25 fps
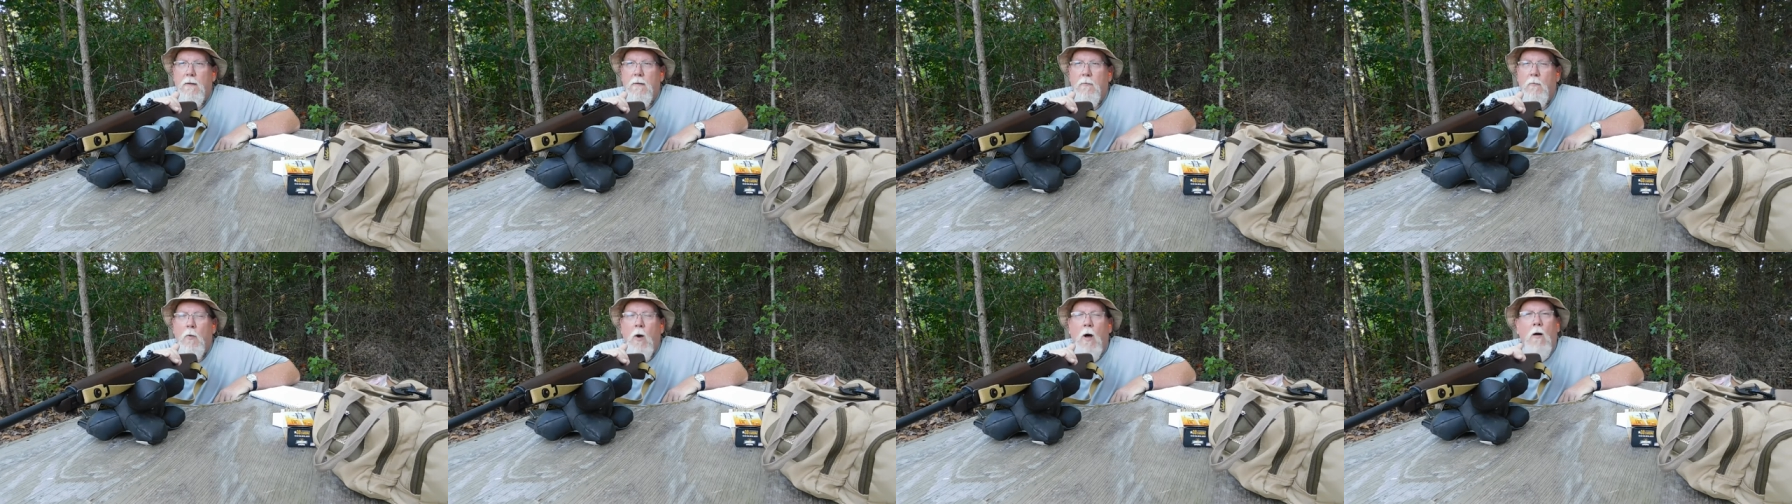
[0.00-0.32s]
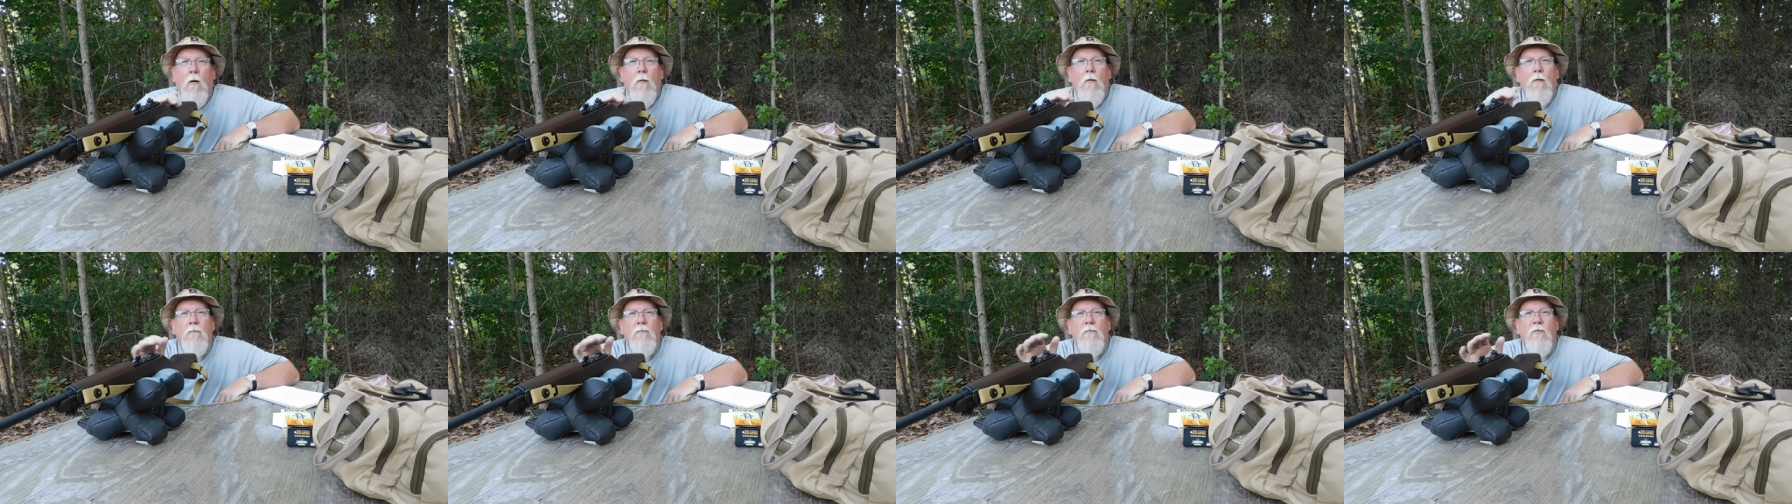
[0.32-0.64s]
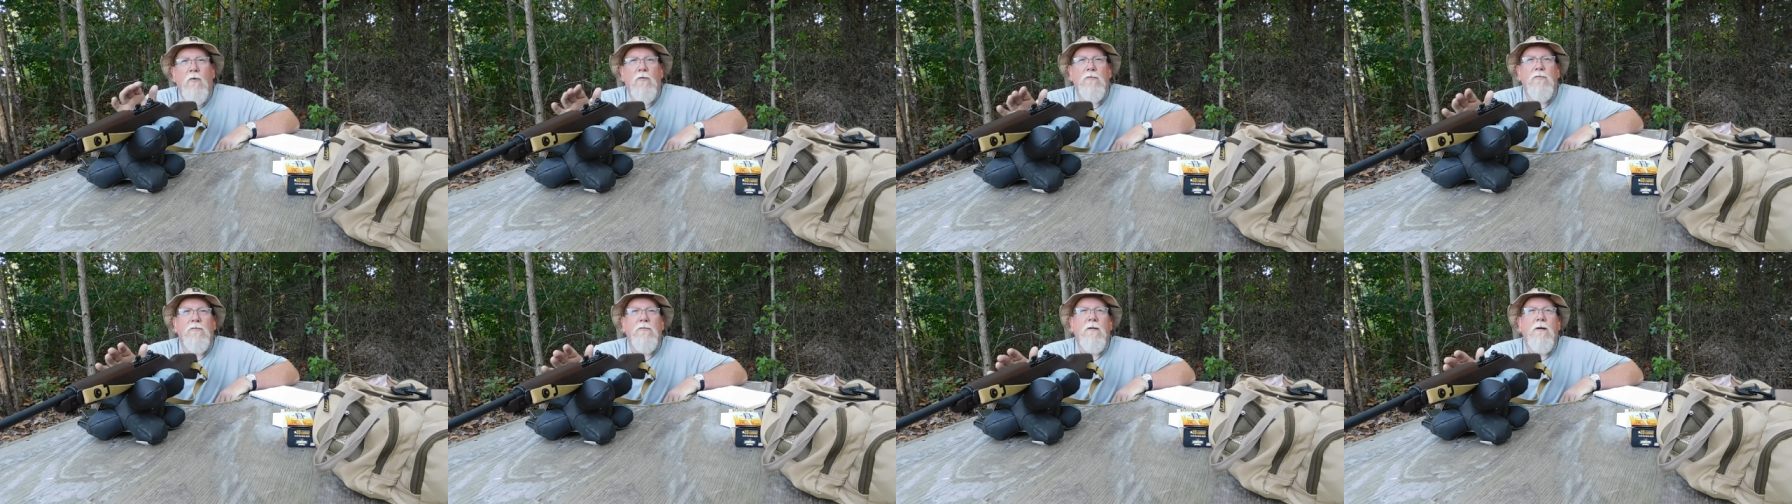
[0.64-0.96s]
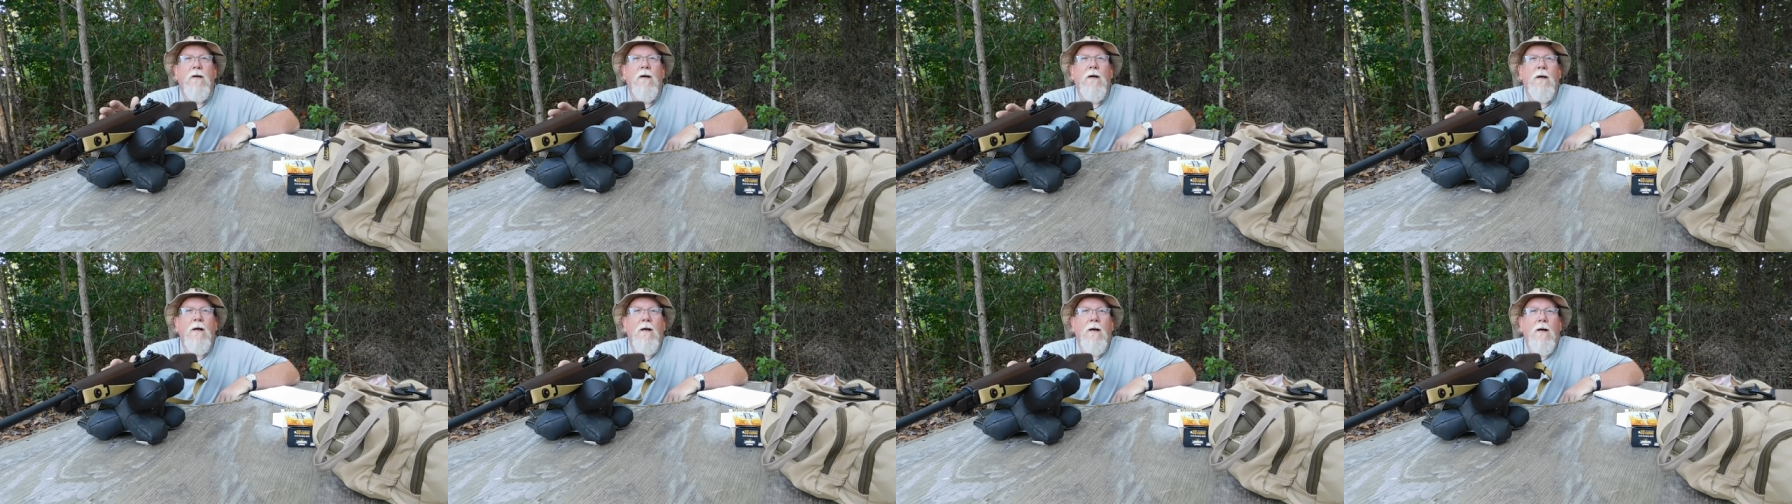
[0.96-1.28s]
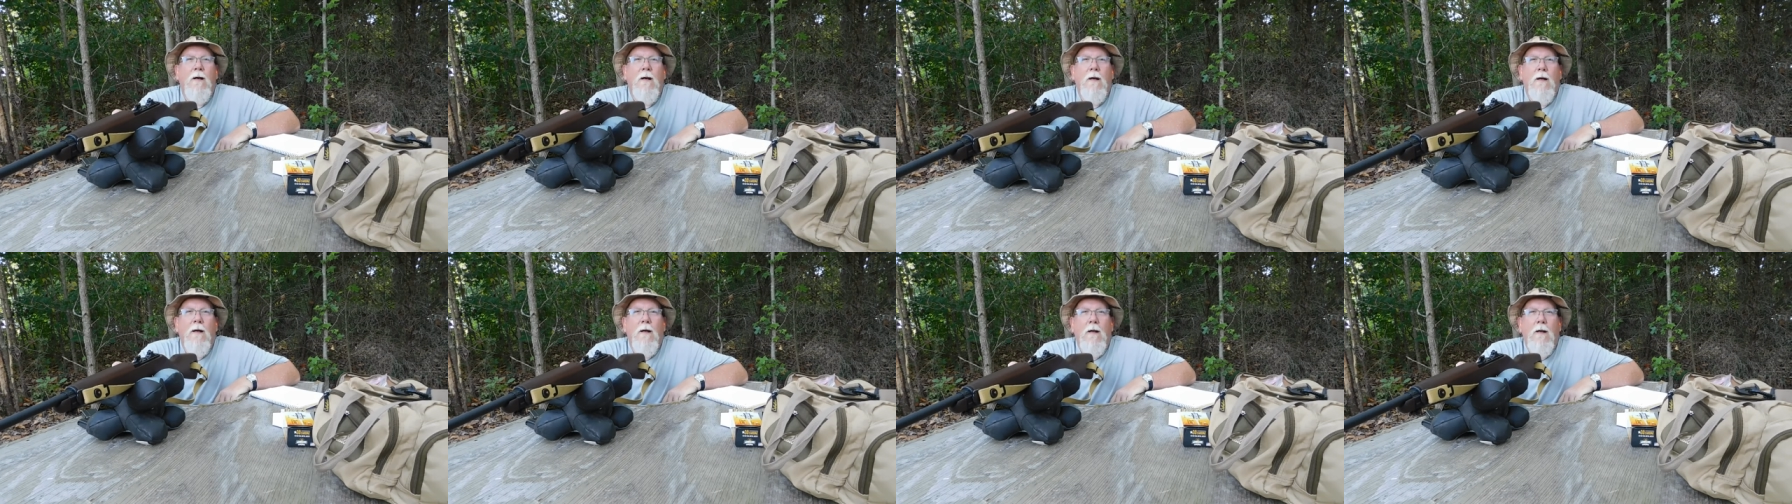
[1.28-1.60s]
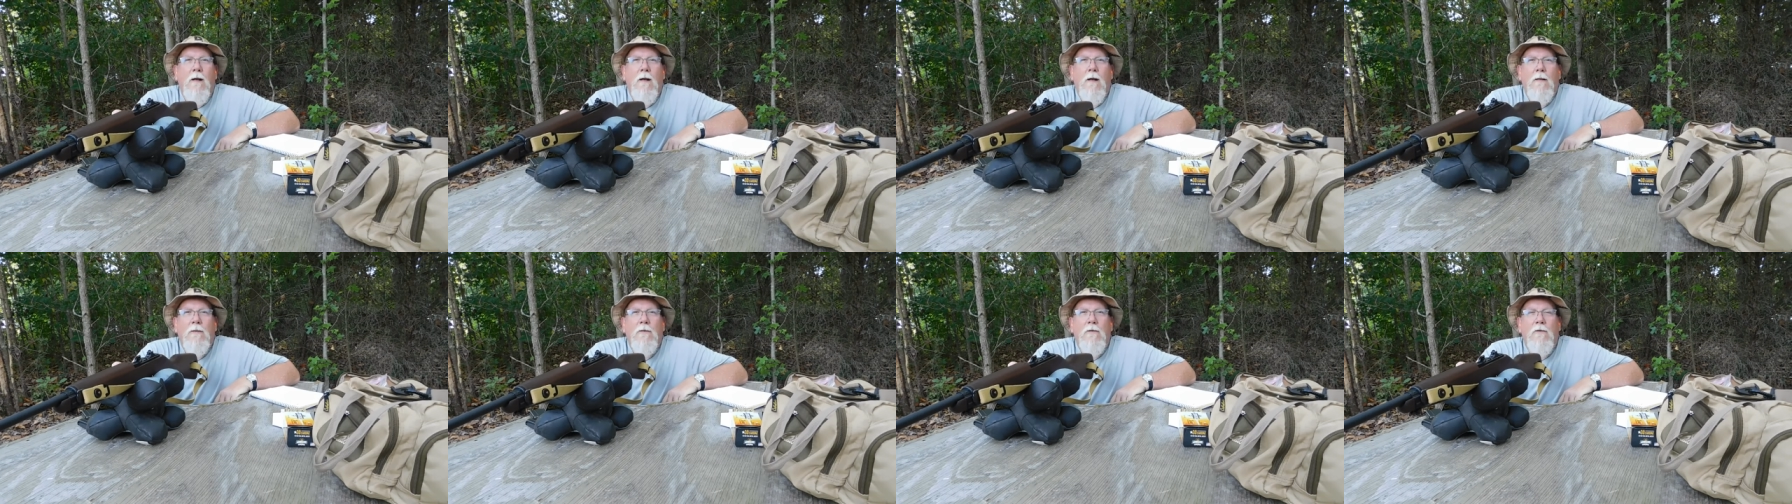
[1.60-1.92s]
well, first,
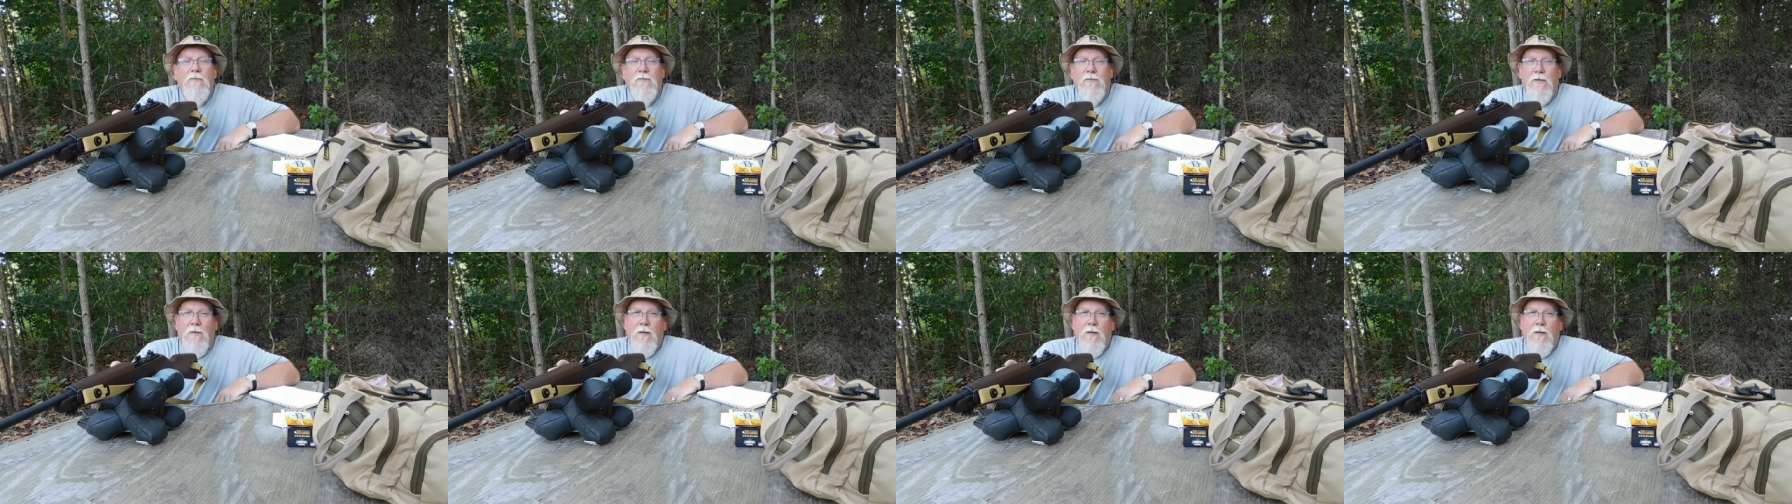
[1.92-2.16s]
there's